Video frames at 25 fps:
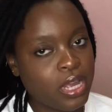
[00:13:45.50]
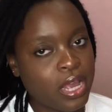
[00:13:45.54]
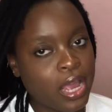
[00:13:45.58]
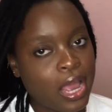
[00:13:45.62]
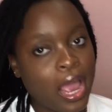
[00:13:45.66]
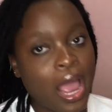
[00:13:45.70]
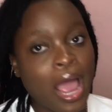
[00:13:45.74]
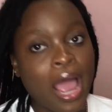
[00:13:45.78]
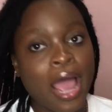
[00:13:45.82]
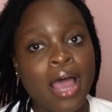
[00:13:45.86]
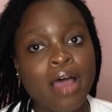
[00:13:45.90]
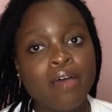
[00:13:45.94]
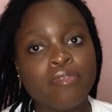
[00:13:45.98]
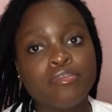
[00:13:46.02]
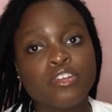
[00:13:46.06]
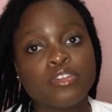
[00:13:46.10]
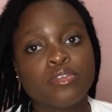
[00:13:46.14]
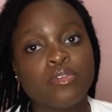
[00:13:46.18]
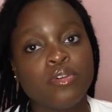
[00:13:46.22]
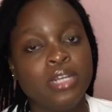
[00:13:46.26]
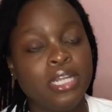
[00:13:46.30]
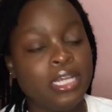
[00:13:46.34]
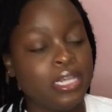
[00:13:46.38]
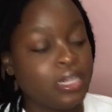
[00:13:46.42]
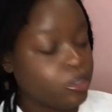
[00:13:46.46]
I have to go
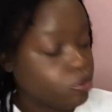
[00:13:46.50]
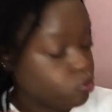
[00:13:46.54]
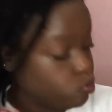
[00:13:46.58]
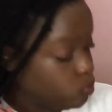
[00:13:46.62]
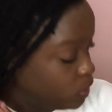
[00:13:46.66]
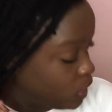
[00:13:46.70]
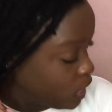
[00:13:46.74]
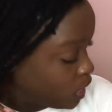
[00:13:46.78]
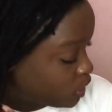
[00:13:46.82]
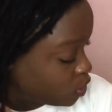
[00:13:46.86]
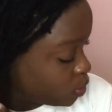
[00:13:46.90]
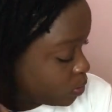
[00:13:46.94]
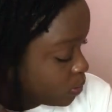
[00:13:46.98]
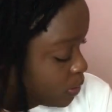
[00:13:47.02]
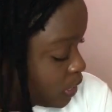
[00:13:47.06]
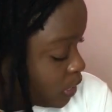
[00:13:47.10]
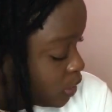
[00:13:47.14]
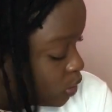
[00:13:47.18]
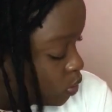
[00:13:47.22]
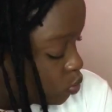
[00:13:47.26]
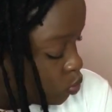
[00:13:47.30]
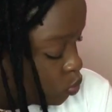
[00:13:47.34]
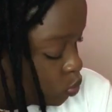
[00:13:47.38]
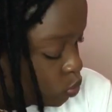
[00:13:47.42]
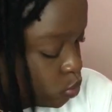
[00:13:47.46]
linen wool as well.
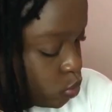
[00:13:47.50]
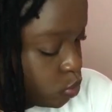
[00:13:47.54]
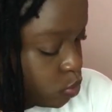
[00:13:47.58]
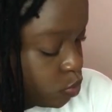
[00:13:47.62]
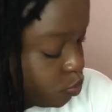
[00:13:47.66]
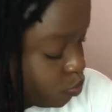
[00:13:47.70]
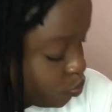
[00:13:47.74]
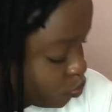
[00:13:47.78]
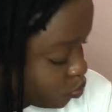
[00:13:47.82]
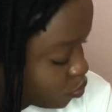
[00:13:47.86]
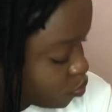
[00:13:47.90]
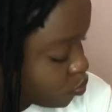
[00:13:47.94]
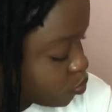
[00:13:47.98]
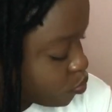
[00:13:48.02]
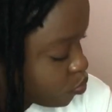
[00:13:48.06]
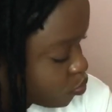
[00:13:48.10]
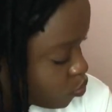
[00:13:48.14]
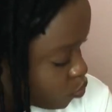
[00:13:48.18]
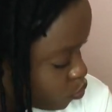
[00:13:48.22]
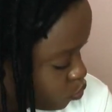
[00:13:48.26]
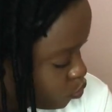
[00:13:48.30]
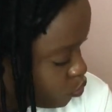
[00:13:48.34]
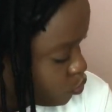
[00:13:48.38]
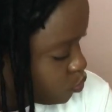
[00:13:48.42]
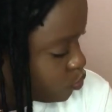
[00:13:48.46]
Ooh.
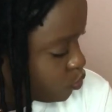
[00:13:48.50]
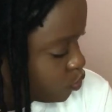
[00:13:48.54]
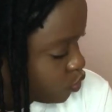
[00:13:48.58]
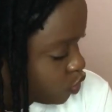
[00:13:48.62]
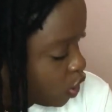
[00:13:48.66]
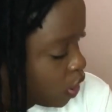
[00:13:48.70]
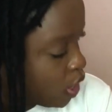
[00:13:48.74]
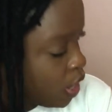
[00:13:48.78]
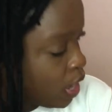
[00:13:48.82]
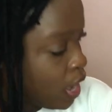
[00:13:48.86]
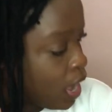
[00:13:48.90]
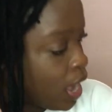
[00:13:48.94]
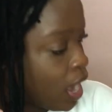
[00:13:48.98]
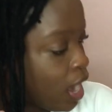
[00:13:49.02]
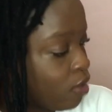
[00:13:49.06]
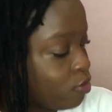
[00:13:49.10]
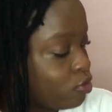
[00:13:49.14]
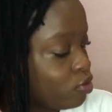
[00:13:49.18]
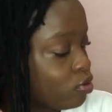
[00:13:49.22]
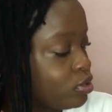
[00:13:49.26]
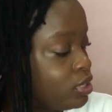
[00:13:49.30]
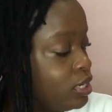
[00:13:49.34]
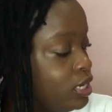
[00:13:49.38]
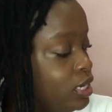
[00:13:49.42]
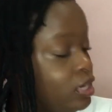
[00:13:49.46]
I have to
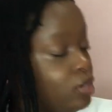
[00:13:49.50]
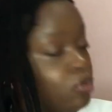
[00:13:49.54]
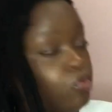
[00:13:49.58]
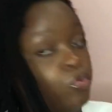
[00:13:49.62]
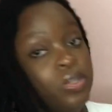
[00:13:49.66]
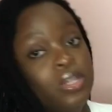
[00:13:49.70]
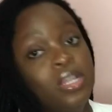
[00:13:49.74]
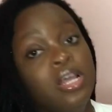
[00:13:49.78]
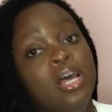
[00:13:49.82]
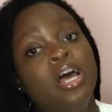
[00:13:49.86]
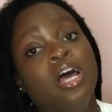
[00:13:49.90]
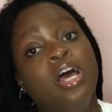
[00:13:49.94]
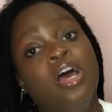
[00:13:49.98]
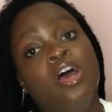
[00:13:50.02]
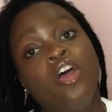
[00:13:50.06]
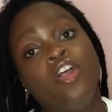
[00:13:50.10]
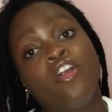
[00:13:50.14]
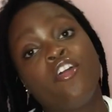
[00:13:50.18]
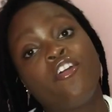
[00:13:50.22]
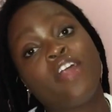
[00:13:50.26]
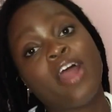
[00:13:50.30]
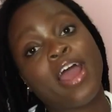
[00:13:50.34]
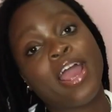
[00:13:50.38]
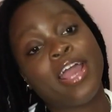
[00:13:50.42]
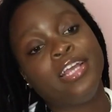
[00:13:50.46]
go to linen wool.
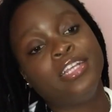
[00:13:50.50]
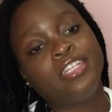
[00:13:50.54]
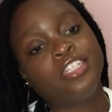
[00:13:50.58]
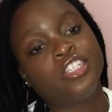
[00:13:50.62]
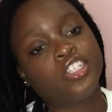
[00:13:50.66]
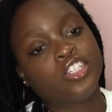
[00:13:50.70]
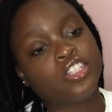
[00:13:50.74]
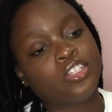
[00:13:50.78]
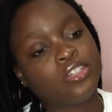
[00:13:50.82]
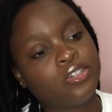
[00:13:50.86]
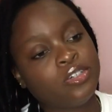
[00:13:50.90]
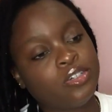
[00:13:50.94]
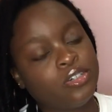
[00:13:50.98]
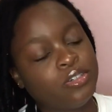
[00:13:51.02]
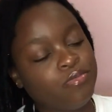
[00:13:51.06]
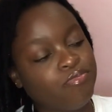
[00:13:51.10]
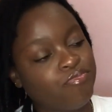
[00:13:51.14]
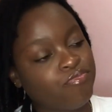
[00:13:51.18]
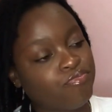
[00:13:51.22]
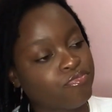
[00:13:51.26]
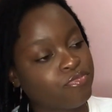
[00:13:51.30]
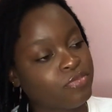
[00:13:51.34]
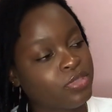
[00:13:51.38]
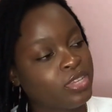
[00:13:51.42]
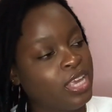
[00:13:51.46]
Right, so
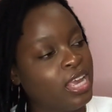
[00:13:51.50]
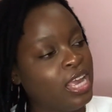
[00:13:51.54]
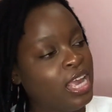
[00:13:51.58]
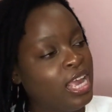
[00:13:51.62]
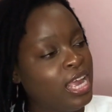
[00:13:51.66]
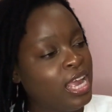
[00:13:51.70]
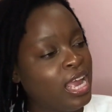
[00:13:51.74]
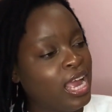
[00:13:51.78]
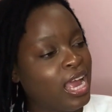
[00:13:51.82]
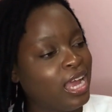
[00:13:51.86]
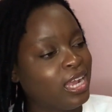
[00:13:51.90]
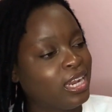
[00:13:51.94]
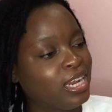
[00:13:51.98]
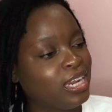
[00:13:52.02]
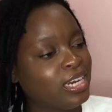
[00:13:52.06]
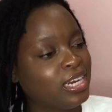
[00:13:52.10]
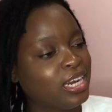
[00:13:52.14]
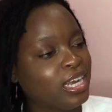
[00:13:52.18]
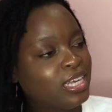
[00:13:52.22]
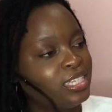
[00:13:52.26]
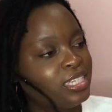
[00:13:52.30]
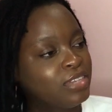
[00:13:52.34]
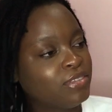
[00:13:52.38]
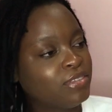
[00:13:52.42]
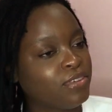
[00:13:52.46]
I think
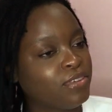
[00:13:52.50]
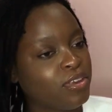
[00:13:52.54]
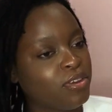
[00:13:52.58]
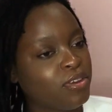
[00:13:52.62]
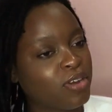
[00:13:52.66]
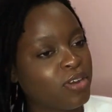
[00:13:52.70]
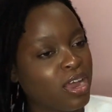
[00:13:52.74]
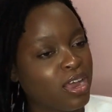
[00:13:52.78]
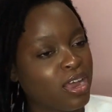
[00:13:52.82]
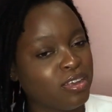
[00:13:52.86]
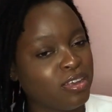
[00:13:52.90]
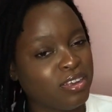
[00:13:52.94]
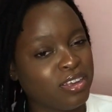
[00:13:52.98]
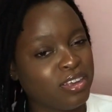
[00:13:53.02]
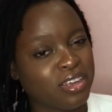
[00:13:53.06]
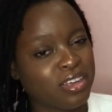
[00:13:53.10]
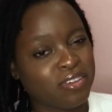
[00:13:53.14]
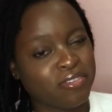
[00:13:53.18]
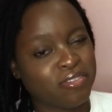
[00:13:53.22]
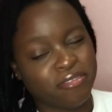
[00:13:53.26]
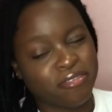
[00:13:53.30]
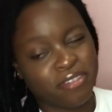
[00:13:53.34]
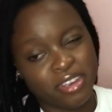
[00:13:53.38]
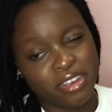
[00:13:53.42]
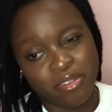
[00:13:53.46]
that's it for you,
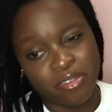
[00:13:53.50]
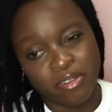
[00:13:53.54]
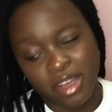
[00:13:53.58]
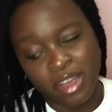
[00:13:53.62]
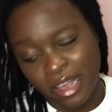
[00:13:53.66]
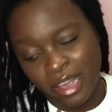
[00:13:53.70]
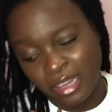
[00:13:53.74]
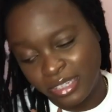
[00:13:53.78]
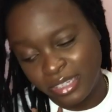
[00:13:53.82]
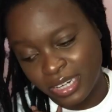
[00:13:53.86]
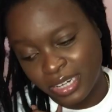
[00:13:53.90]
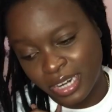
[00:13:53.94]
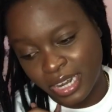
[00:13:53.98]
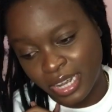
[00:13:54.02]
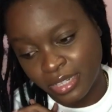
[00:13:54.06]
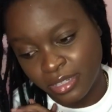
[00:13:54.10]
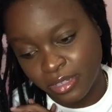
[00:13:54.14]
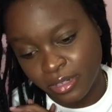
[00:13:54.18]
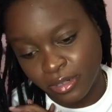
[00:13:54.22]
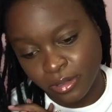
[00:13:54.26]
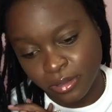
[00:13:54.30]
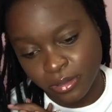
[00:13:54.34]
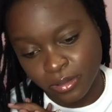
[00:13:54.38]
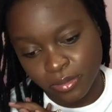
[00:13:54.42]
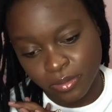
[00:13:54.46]
for you guys tonight, you
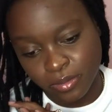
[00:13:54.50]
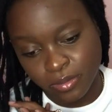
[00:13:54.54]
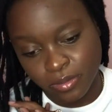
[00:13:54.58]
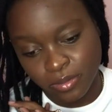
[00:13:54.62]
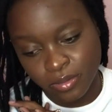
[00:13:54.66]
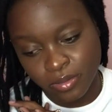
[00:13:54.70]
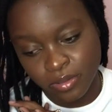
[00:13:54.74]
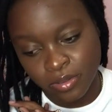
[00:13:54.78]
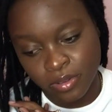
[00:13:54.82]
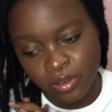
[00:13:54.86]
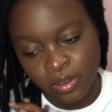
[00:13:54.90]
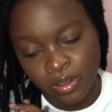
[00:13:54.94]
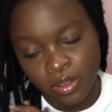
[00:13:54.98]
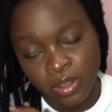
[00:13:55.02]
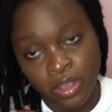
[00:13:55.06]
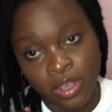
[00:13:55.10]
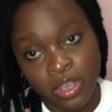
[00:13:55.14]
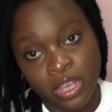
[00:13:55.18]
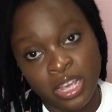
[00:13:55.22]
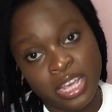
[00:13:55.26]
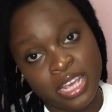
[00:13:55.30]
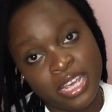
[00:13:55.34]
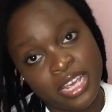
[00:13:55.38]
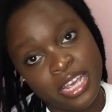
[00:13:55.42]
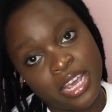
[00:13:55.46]
know.
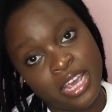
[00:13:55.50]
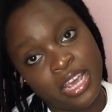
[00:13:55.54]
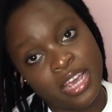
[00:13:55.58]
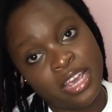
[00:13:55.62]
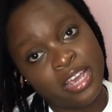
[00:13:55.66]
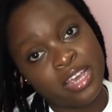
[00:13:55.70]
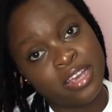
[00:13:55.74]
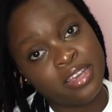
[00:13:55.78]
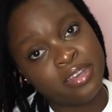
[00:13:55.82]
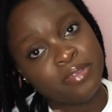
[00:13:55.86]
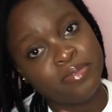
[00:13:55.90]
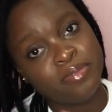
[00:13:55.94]
Yeah.